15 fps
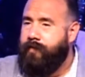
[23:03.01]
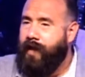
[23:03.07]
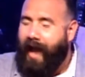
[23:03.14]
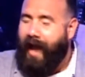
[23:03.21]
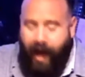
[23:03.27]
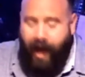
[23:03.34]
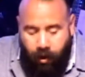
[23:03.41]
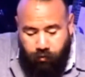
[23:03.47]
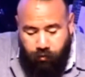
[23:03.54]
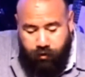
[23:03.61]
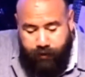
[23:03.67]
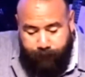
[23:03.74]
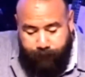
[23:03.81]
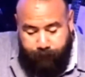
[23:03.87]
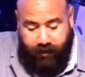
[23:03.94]
How could
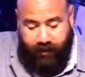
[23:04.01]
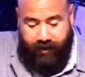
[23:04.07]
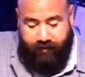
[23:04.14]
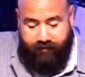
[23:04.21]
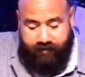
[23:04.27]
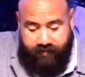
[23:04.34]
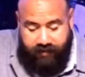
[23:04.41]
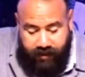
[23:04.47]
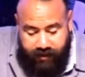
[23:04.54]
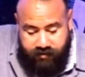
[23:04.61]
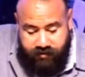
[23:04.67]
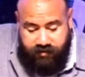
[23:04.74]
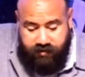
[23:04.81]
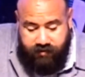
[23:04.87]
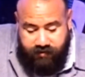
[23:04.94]
it be that
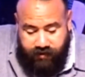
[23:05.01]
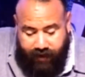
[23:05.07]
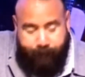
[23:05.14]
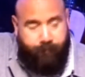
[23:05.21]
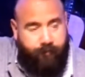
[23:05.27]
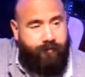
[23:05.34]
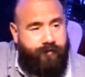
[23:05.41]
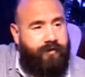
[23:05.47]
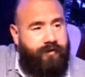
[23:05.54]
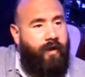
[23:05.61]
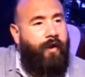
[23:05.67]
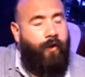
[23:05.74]
these disciples